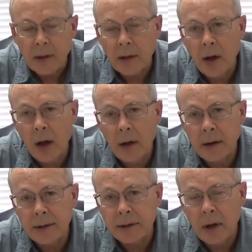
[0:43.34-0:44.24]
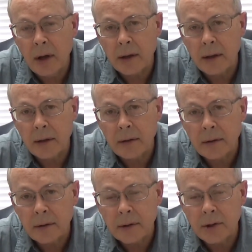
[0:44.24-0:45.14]
God is talking
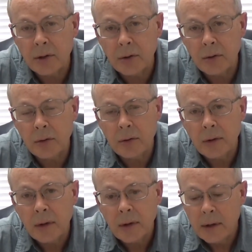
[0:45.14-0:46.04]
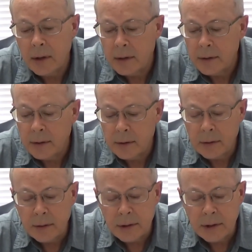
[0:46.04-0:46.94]
to
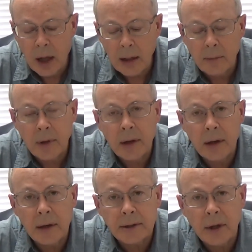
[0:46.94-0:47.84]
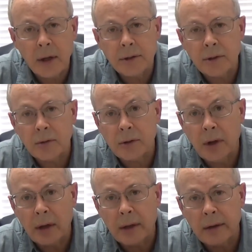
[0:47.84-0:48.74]
Solomon, and he's also
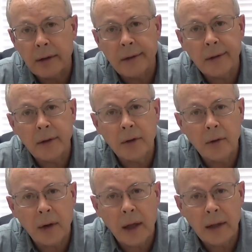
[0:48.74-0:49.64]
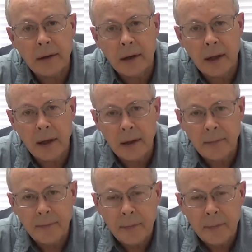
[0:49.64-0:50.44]
talking to you and I today.